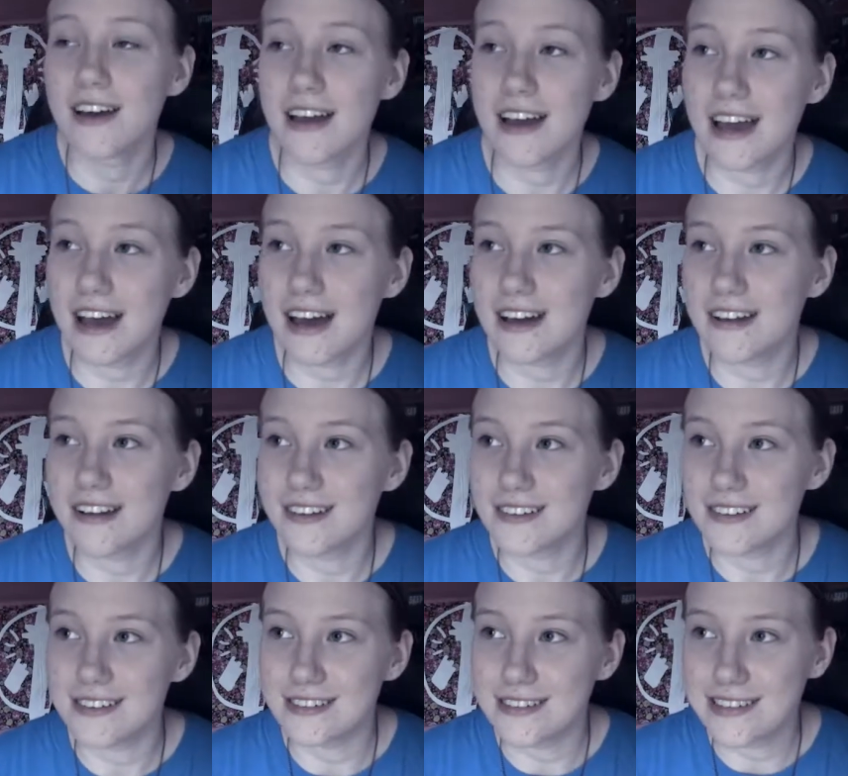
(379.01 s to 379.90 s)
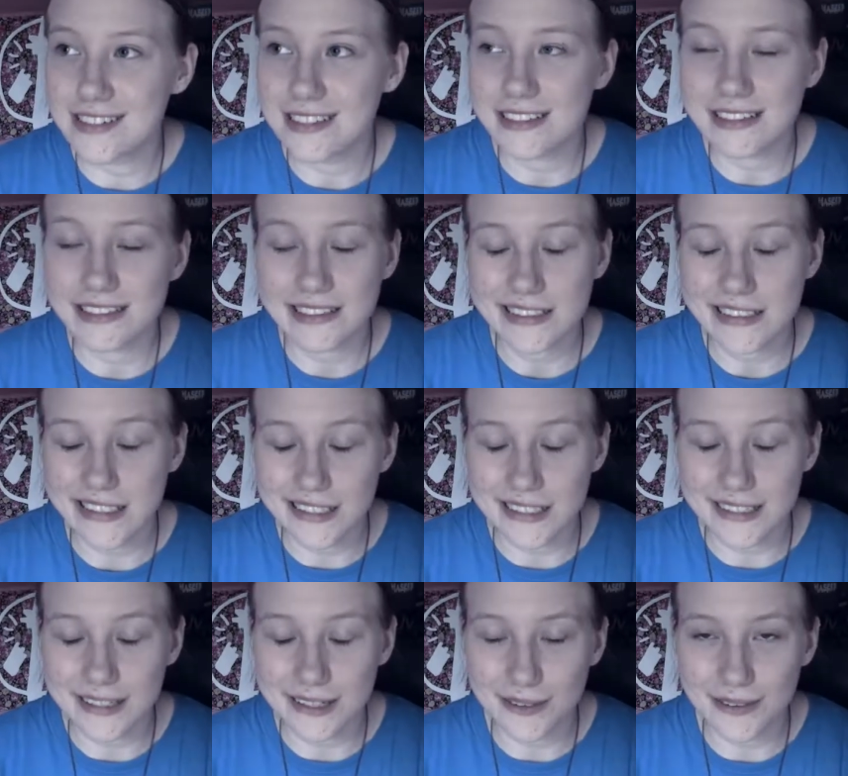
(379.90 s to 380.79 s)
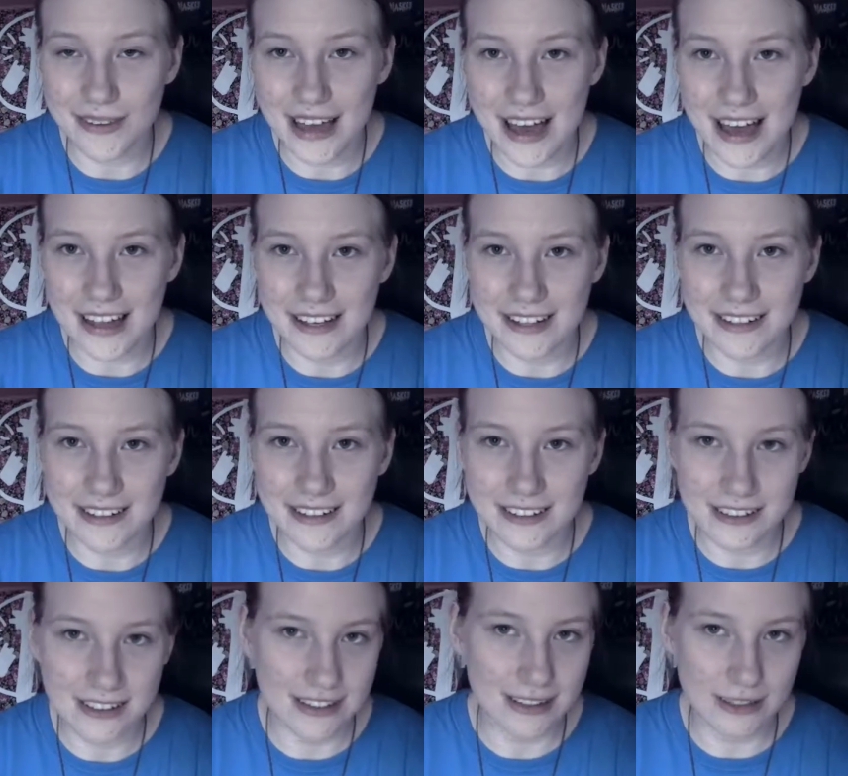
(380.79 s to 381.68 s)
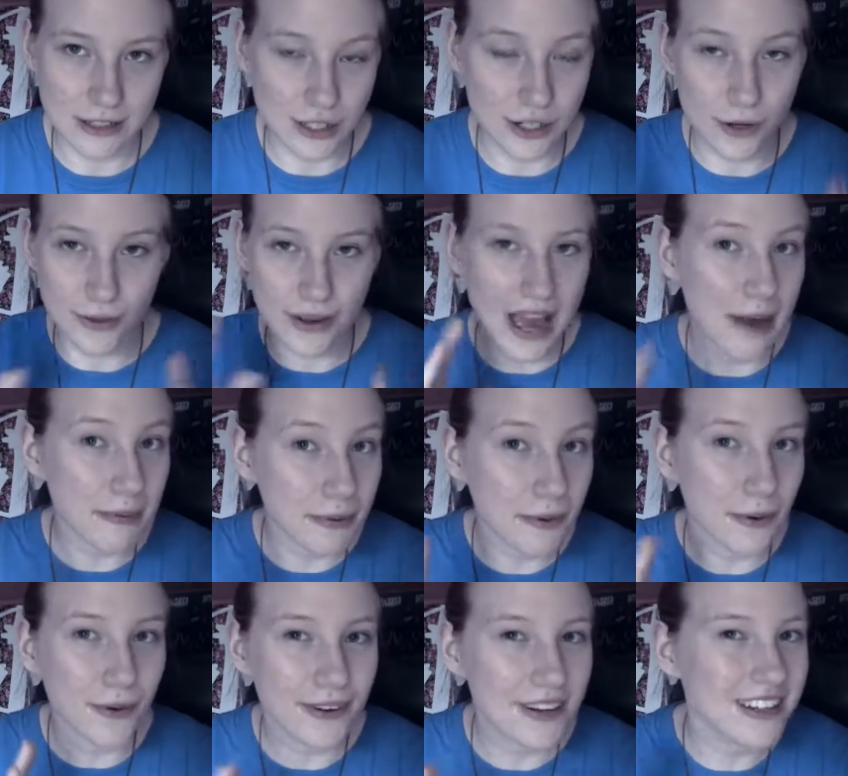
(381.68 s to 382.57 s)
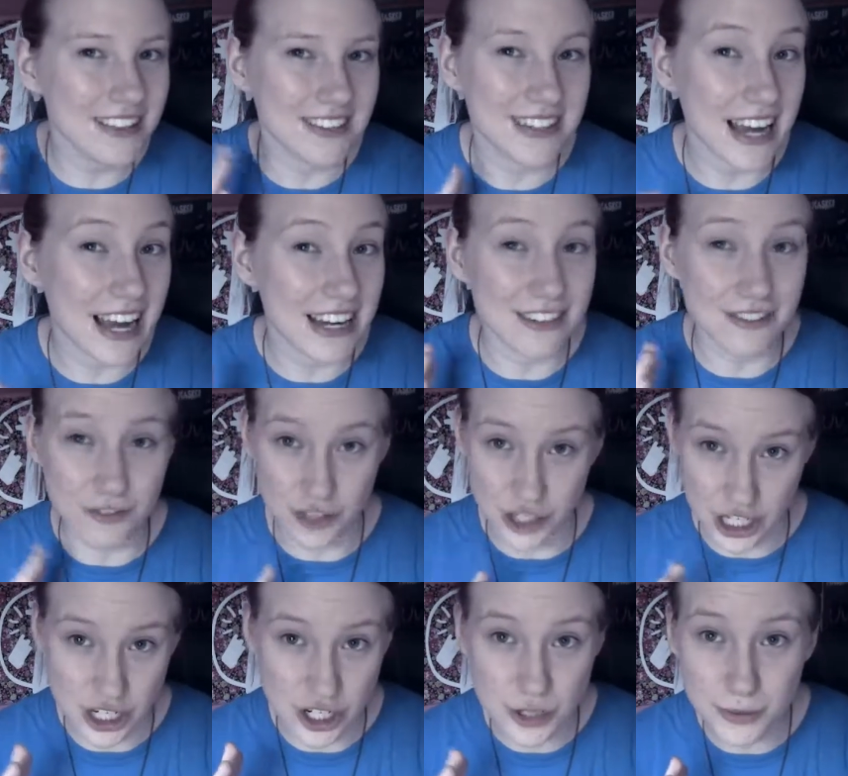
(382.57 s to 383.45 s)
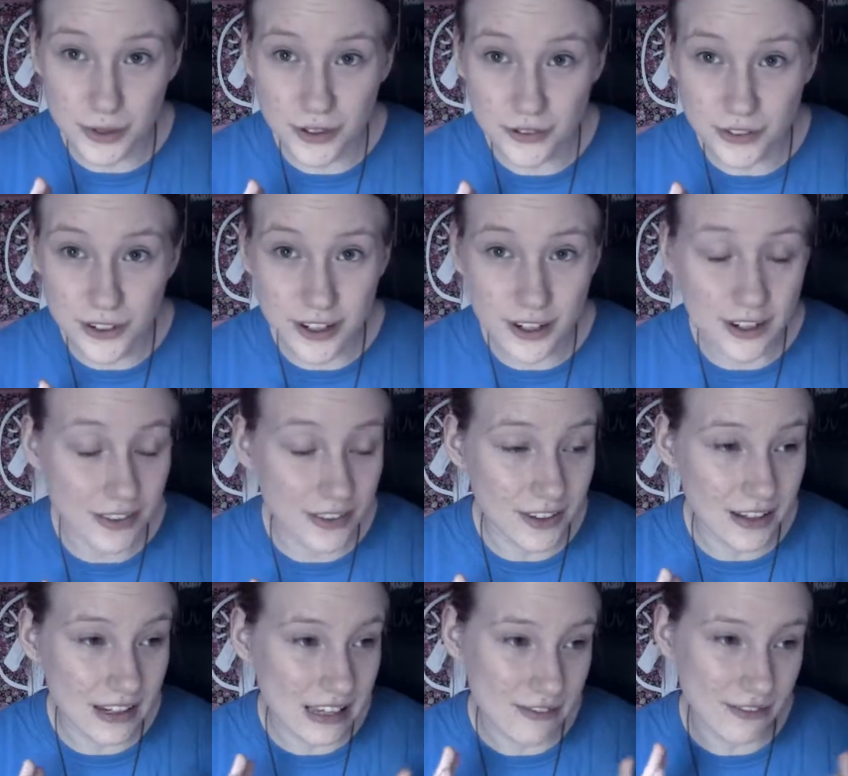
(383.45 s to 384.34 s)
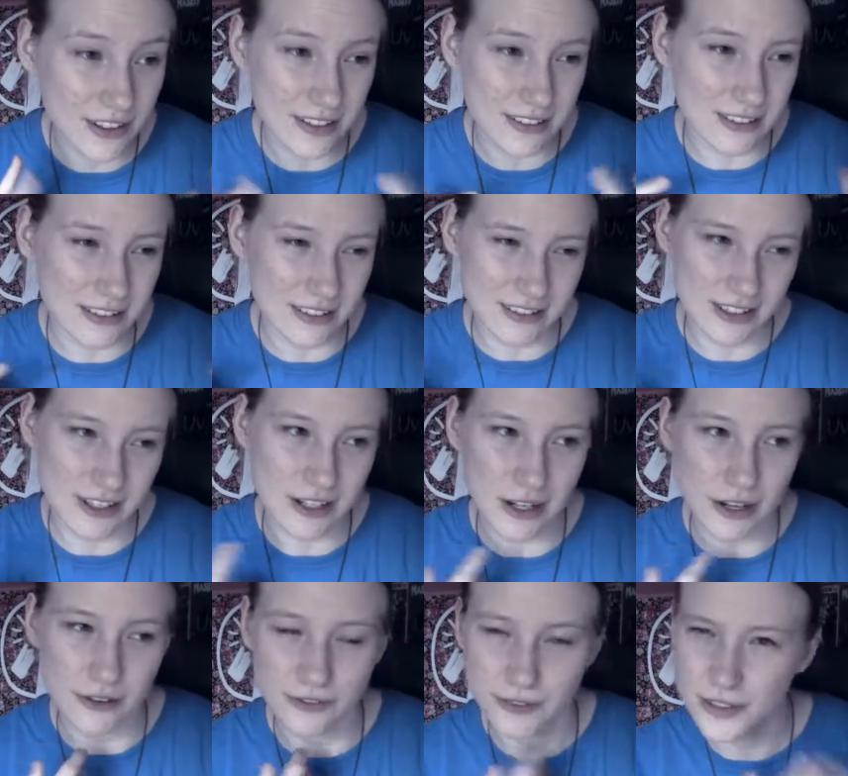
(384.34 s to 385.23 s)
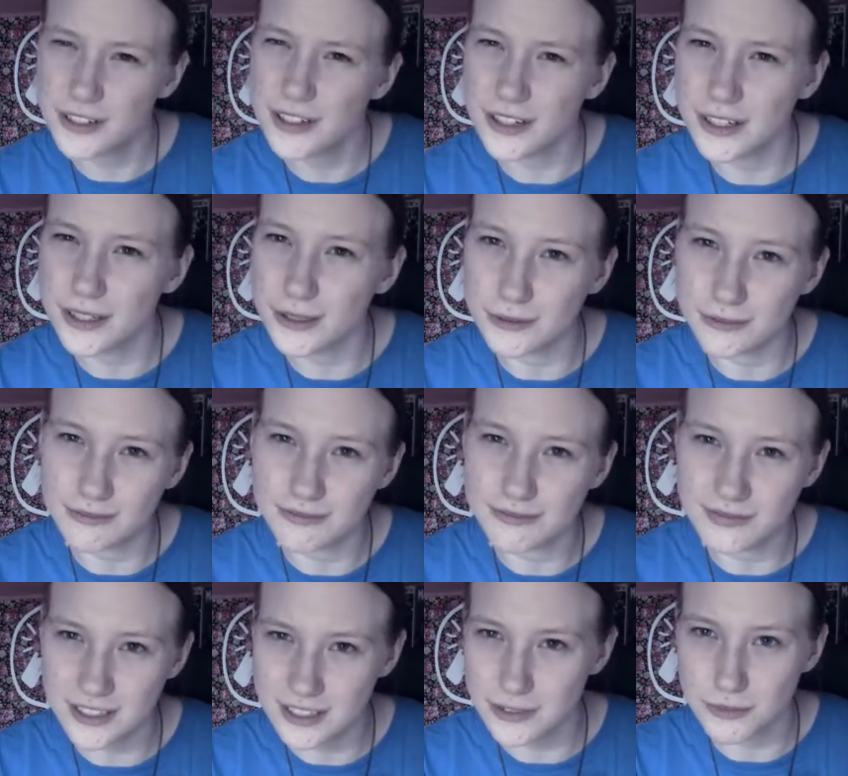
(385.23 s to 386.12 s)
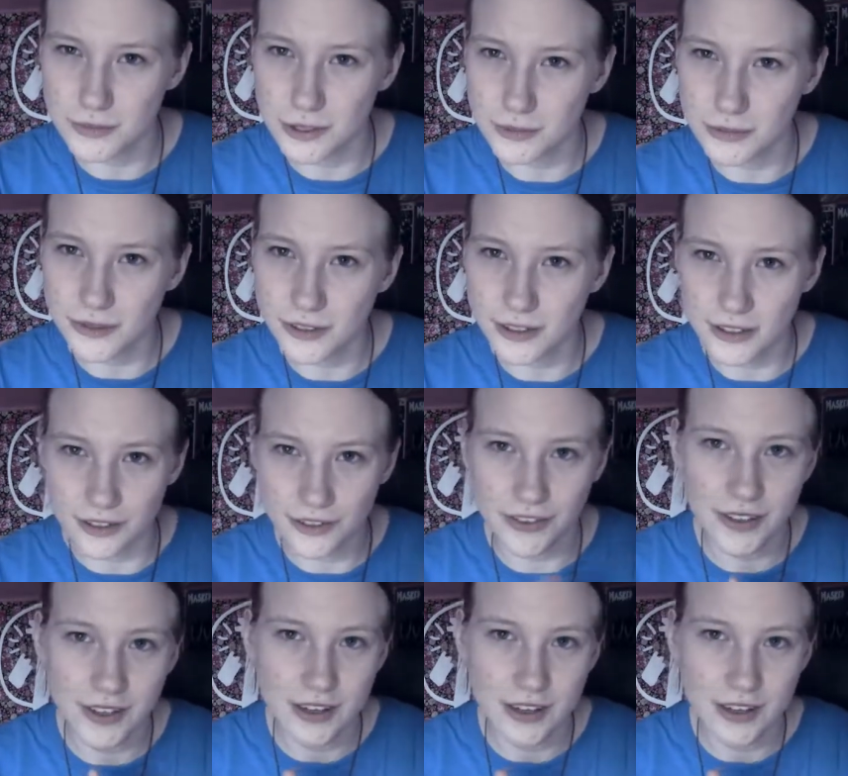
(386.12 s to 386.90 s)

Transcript: And, you know, that, you know, Capricorn is kind of changeable for Earth. And even, you know, Virgo is mutable Earth.